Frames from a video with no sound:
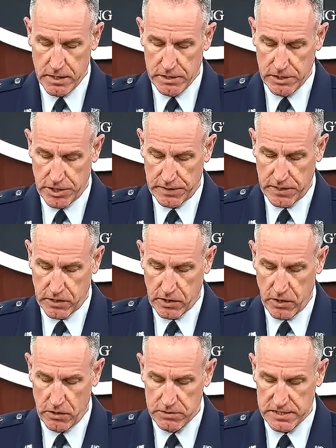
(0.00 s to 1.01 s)
During their
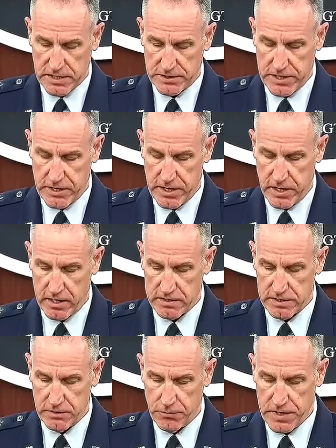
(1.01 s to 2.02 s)
call, Secretary
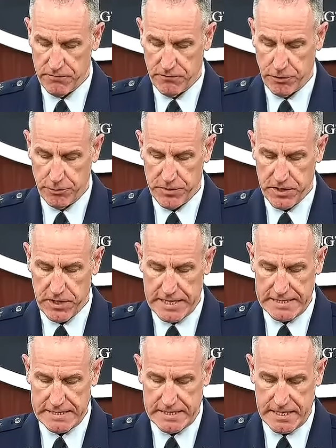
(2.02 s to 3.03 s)
Austin reaffirmed the
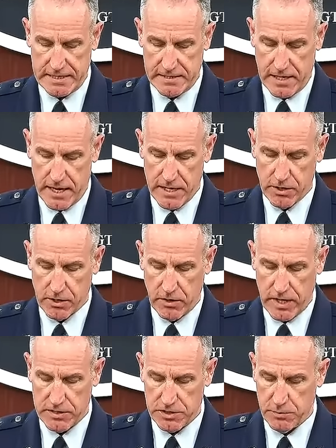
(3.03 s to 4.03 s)
United States'
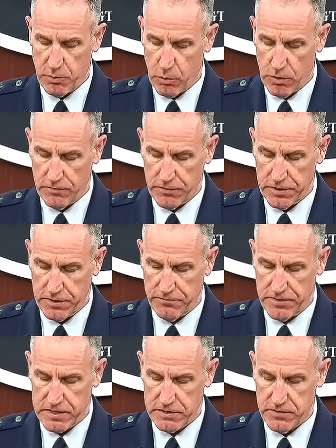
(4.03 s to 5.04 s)
ironclad support for the
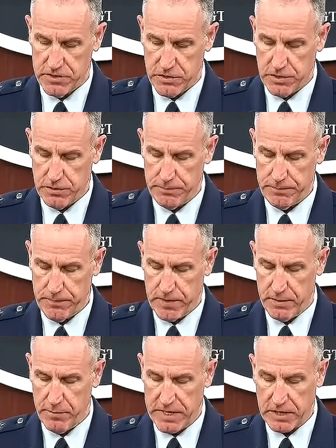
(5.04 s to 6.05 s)
defense of Israel
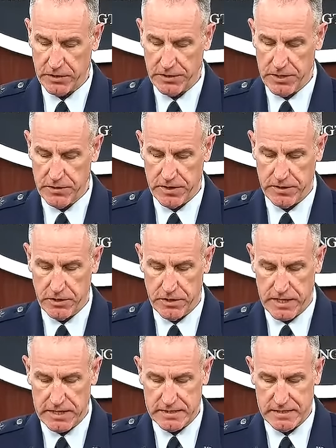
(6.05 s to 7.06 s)
and made clear that the
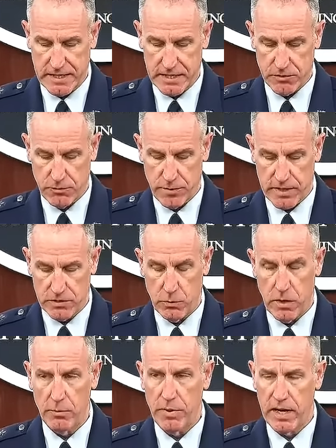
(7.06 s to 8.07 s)
United States remains
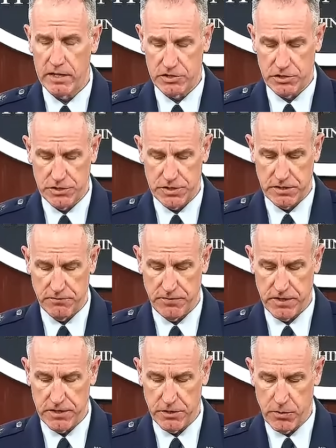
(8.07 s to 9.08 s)
well-postured to
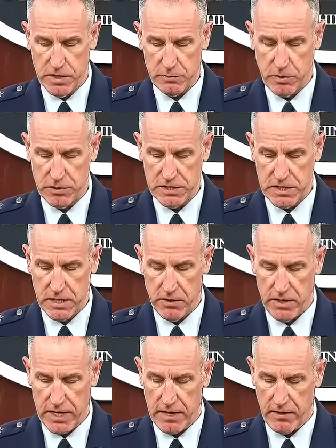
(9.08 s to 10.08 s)
defend U.S.
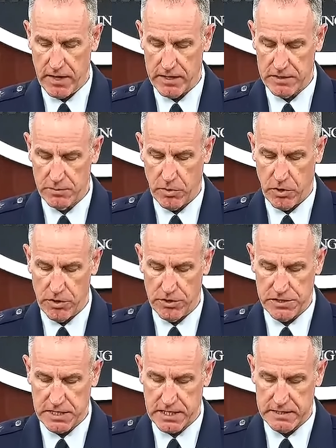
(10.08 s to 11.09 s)
personnel, allies, and
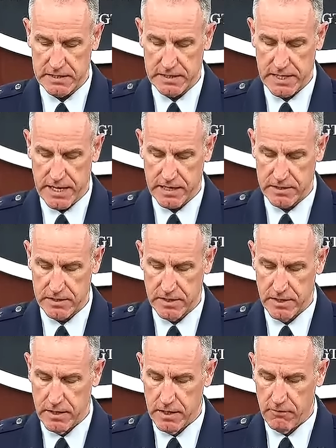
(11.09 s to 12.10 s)
partners against attacks
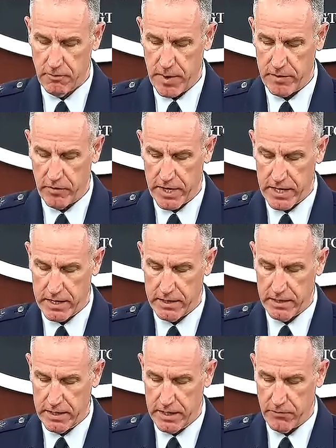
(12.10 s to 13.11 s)
from
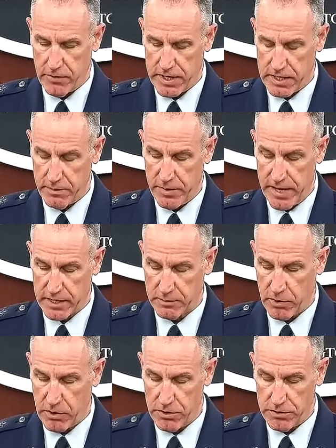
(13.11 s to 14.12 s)
Iran and
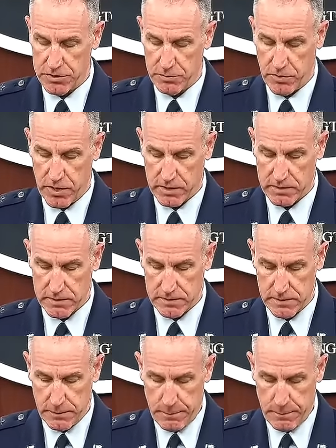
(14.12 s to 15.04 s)
Iranian-backed partners and proxies.